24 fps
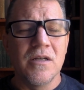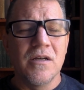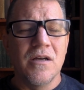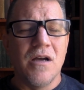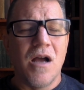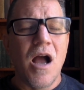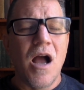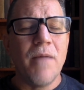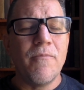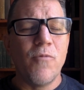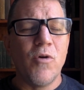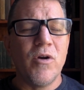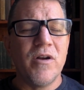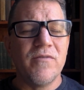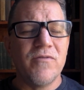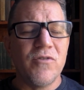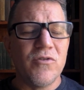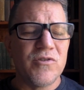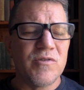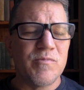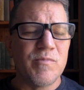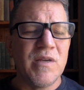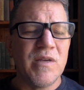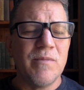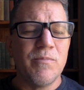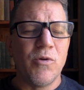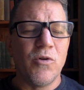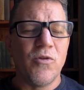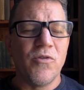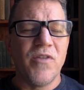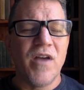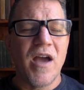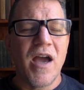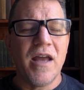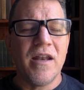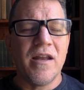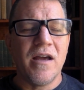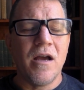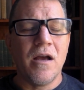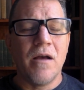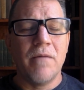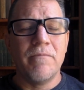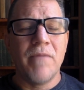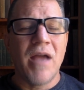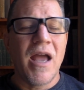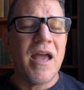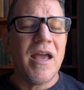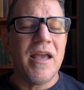I'm one of those people that
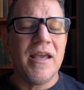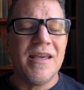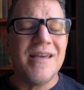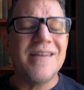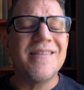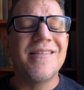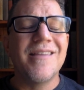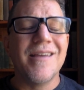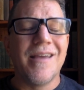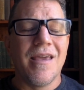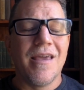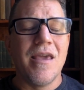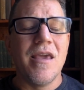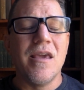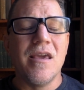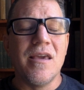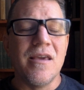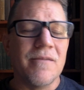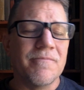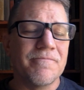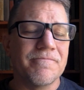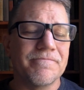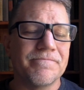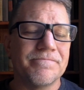hid the key.